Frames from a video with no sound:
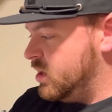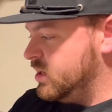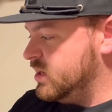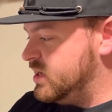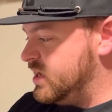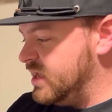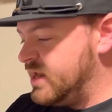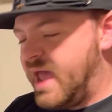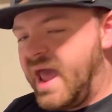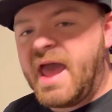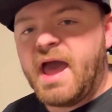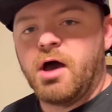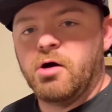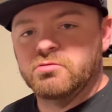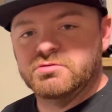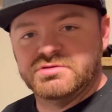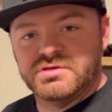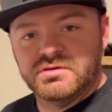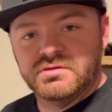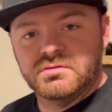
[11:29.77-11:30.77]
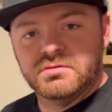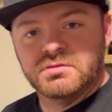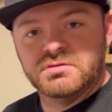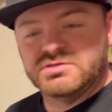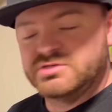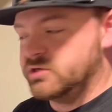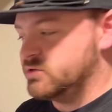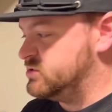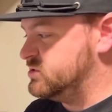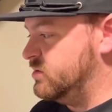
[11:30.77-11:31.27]
Get out
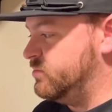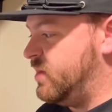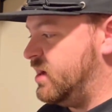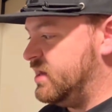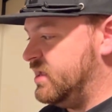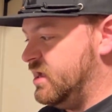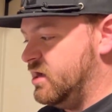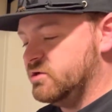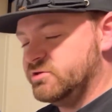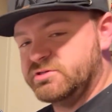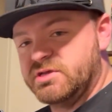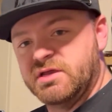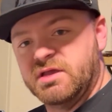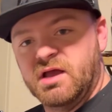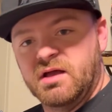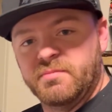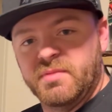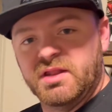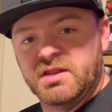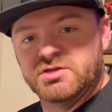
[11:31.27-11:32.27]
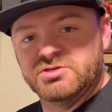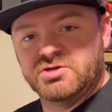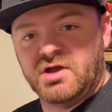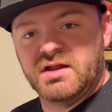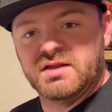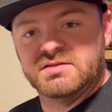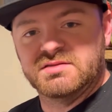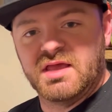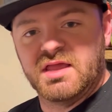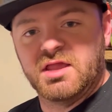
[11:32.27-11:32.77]
so somebody else can come in and try
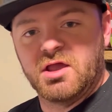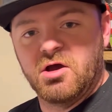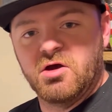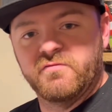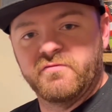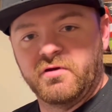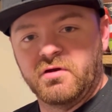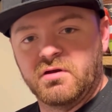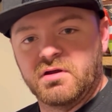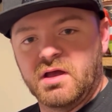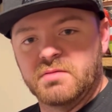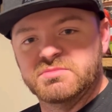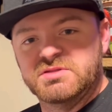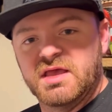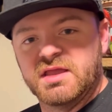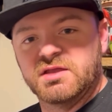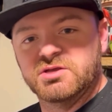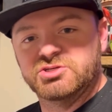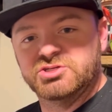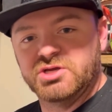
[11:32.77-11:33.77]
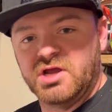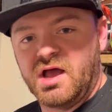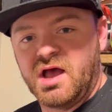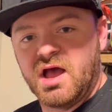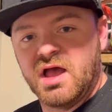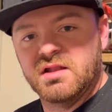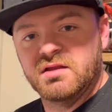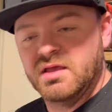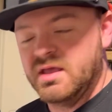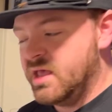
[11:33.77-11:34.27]
to take over or come take a
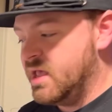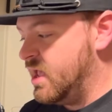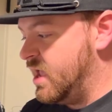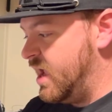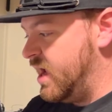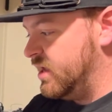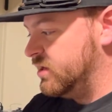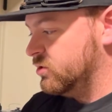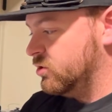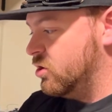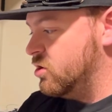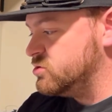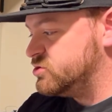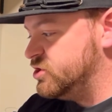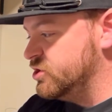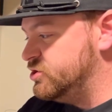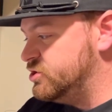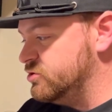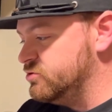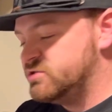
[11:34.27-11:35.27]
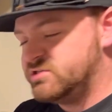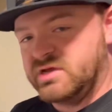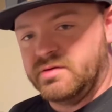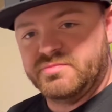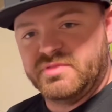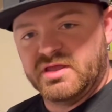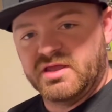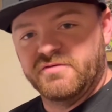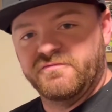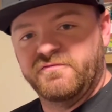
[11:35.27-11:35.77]
shot. And look to do
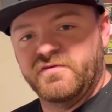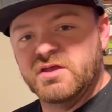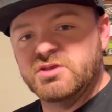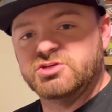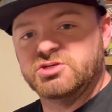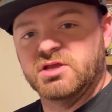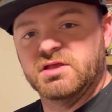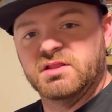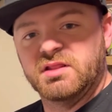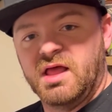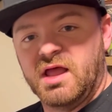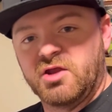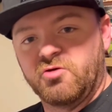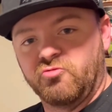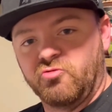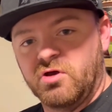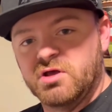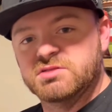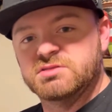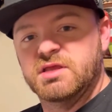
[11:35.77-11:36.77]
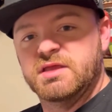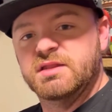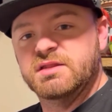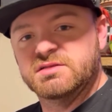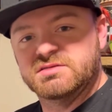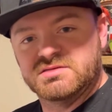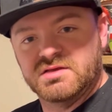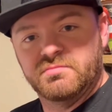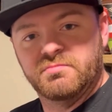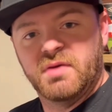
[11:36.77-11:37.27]
something efficient, like run into
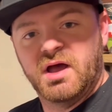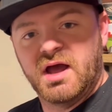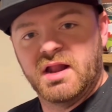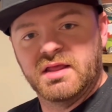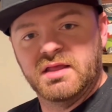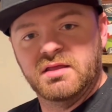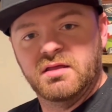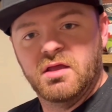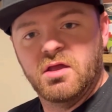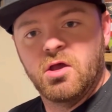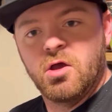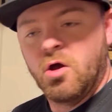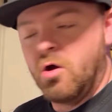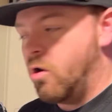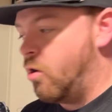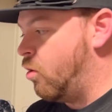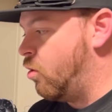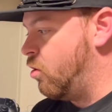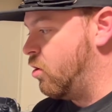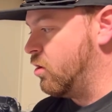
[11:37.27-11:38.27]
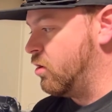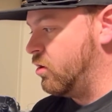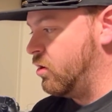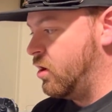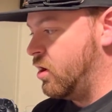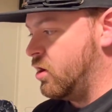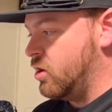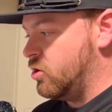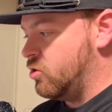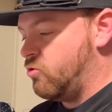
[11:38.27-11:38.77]
somebody or
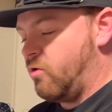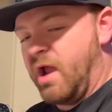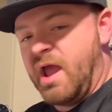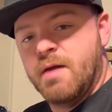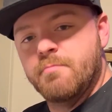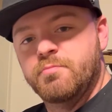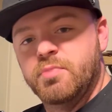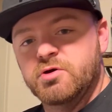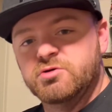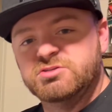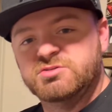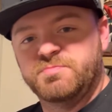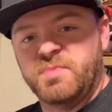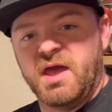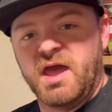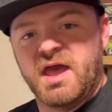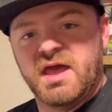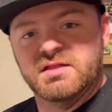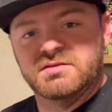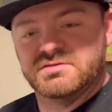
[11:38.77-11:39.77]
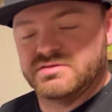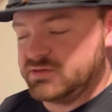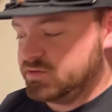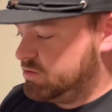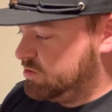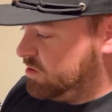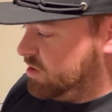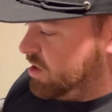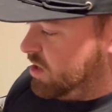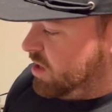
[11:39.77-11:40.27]
grab boost pads.
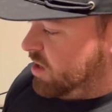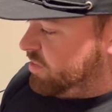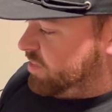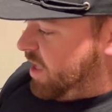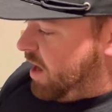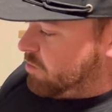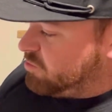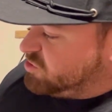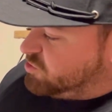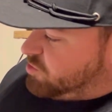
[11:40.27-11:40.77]
That was